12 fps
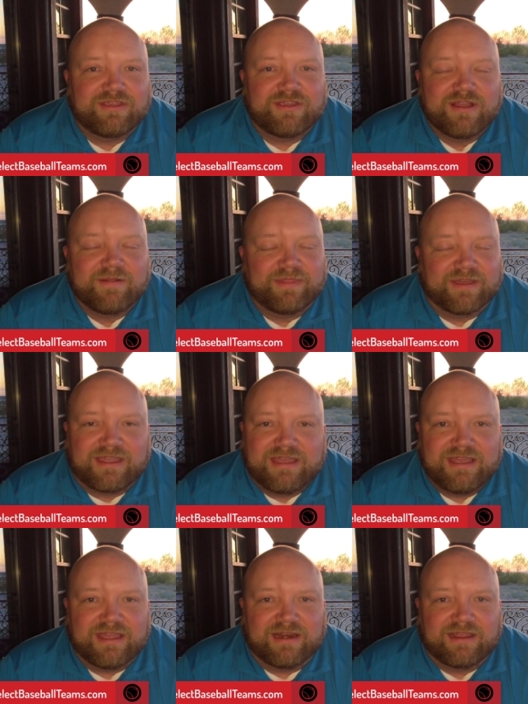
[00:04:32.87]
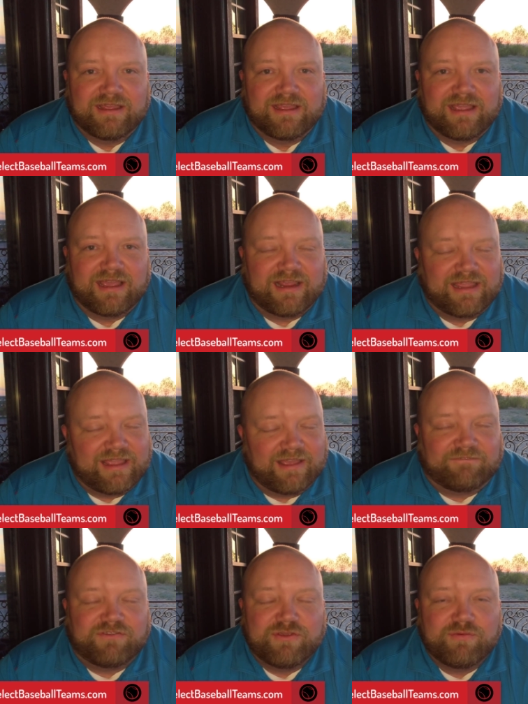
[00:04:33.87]
the kid. And if
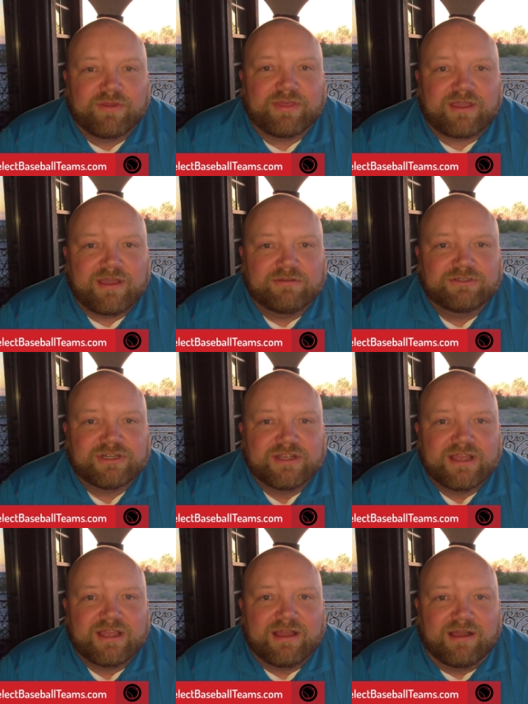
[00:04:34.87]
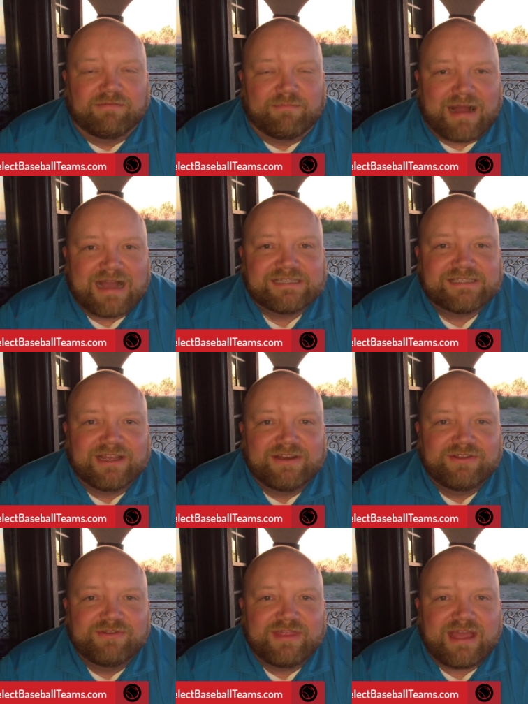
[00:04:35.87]
you were the coach of my son
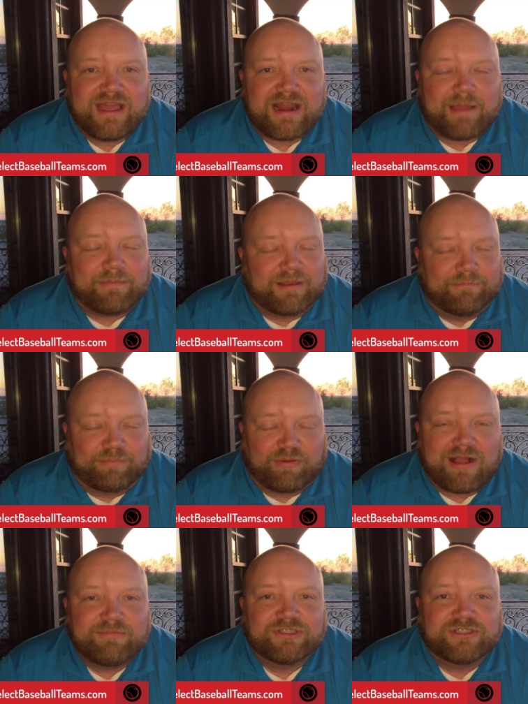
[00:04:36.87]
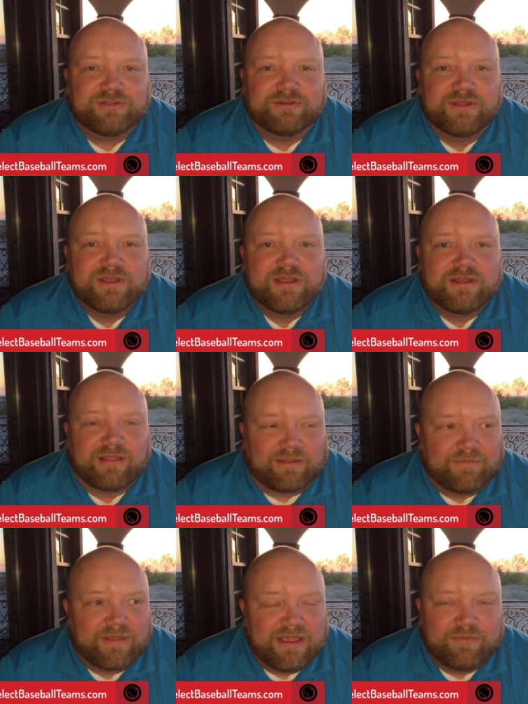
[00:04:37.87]
doing that, I can promise you, like,
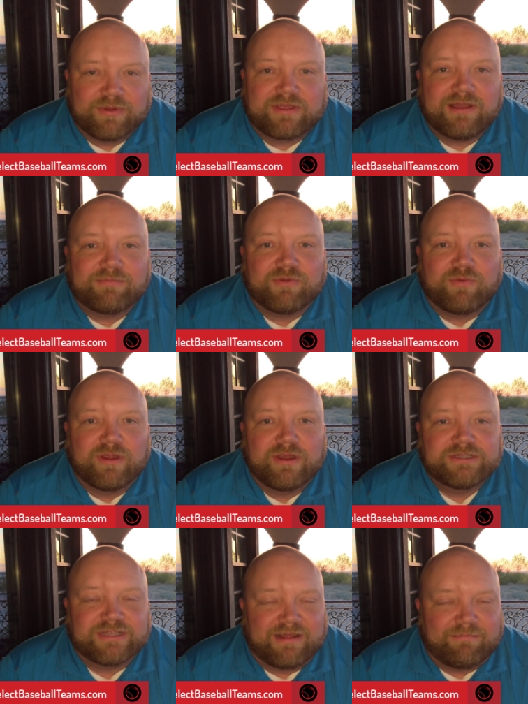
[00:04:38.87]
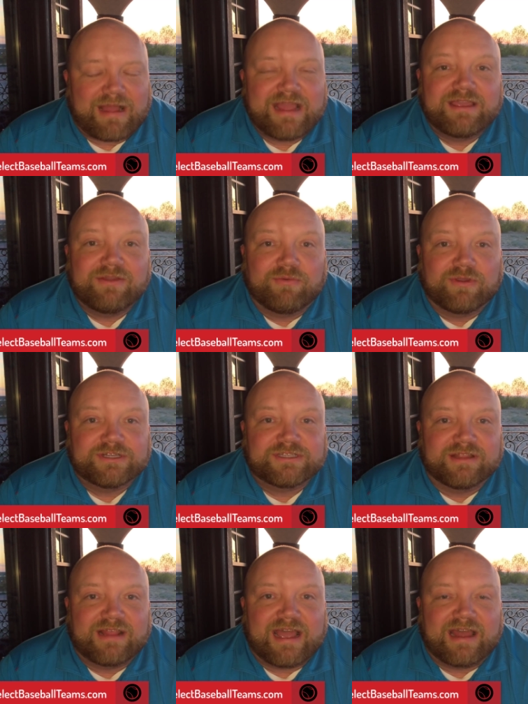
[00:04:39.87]
it would come to words and it might get worse than
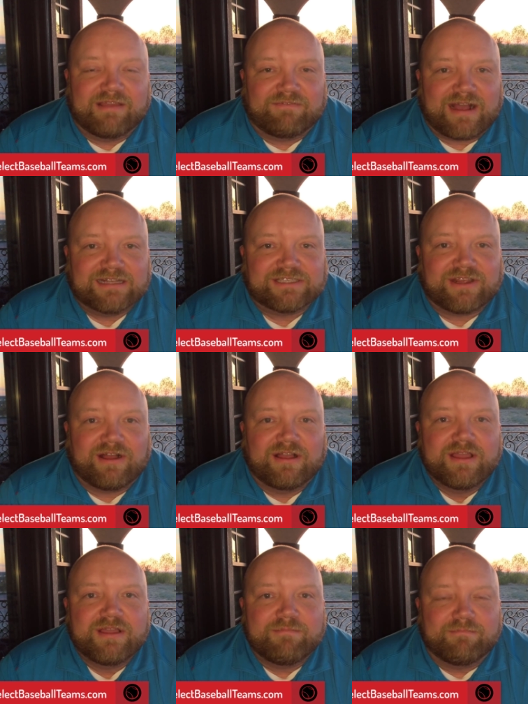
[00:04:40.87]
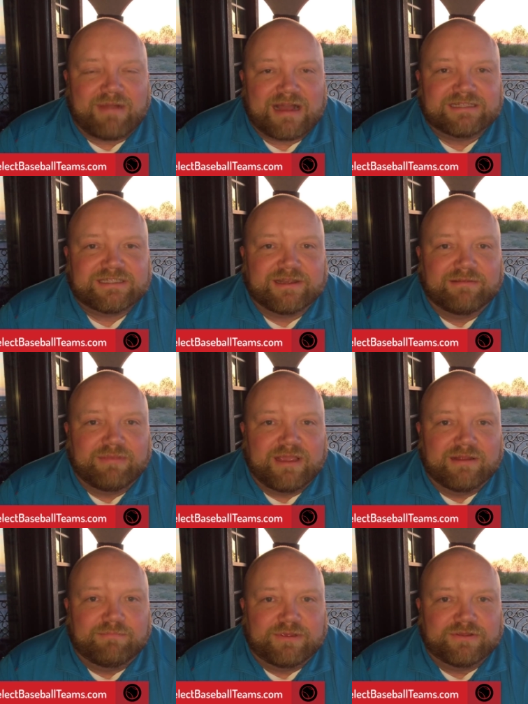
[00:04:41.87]
that if I saw my son being
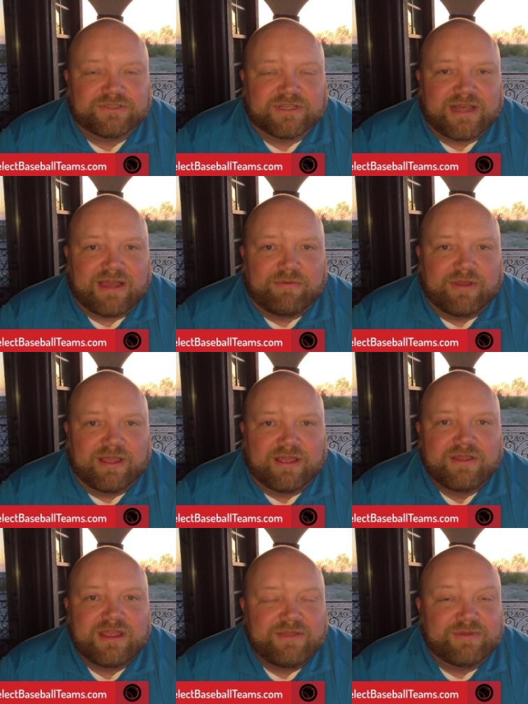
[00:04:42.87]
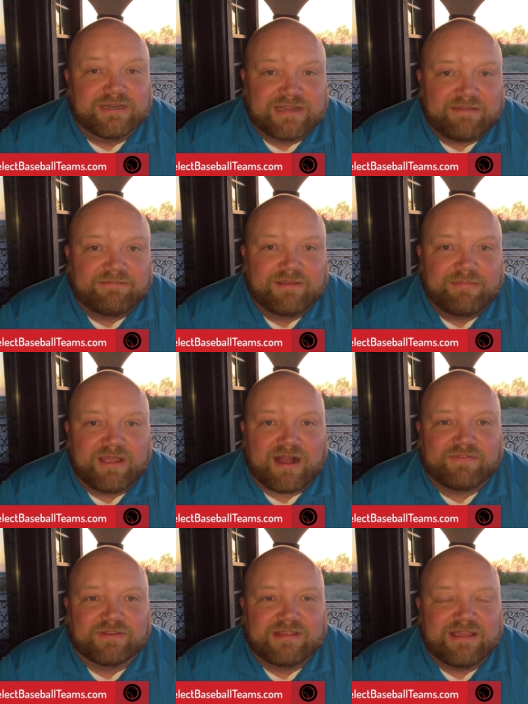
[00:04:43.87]
abused in that way. He would definitely be off
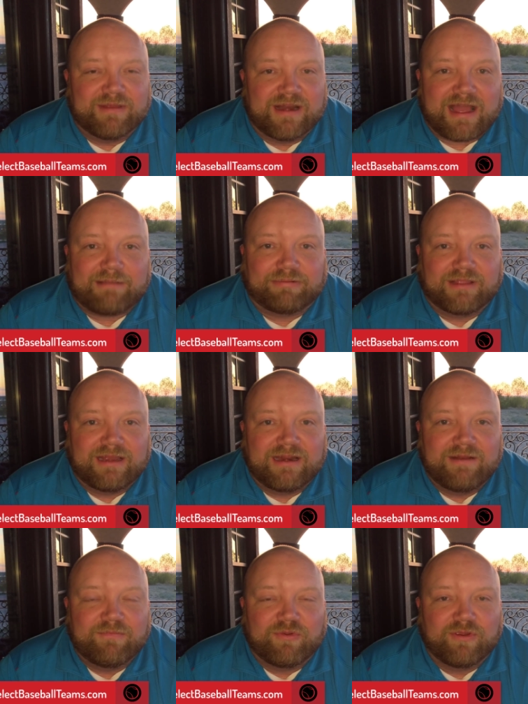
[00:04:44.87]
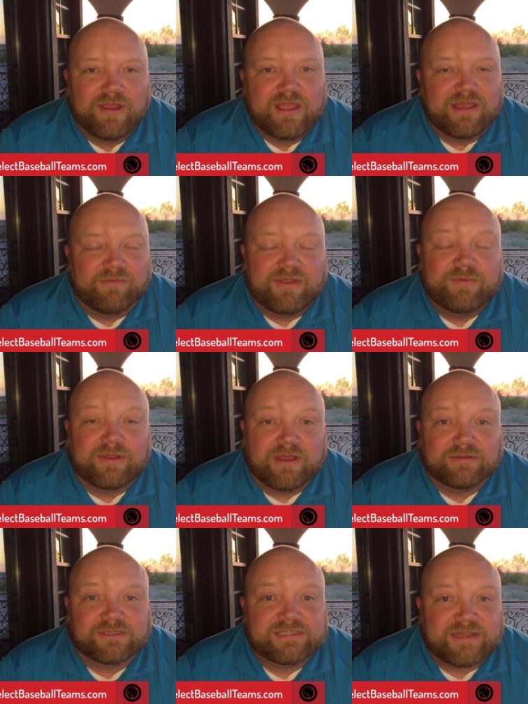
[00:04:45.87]
the team and not playing anymore, and we would go
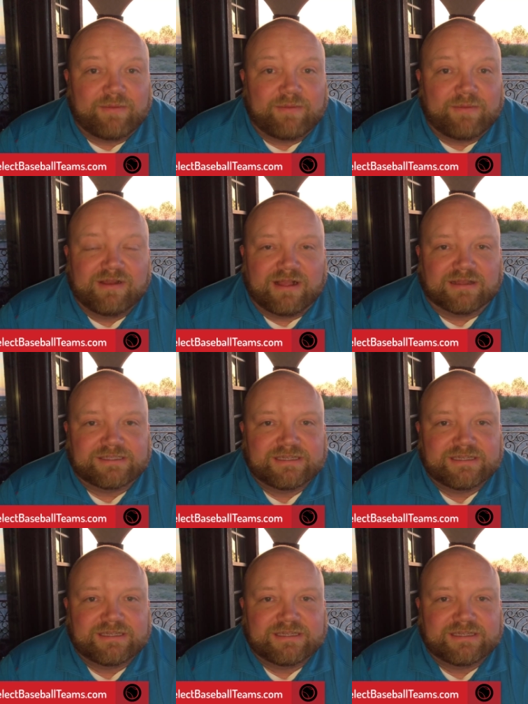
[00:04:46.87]
somewhere else.